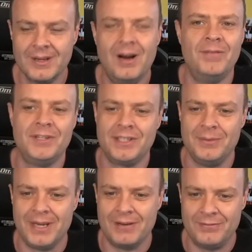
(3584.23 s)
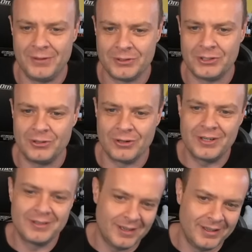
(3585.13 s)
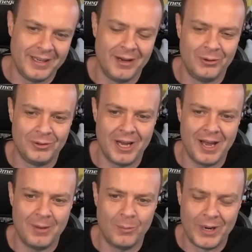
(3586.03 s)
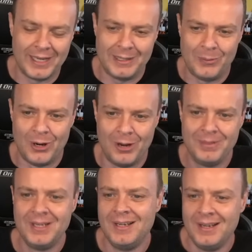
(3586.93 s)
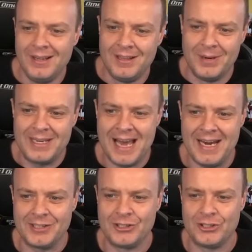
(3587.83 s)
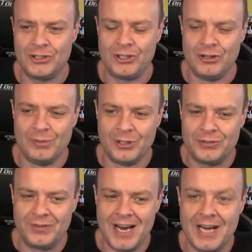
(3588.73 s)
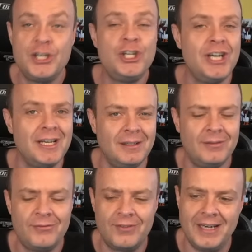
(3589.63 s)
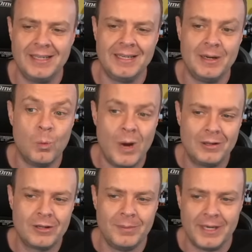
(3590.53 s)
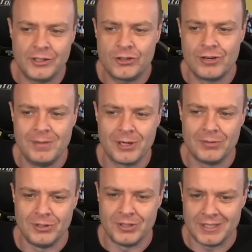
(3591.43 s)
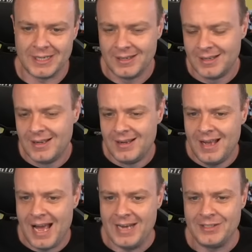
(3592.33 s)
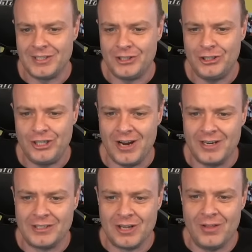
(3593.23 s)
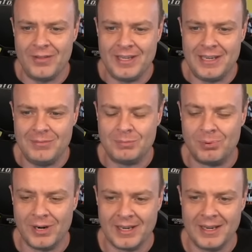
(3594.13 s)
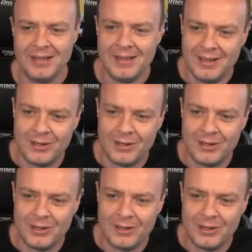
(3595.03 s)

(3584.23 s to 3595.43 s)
Obviously, we get full stuck on the old wiggly worm. The mechanics are just too much for our chill, friendly, welcoming streamer community. Hans is shit on his ult that he keeps bringing.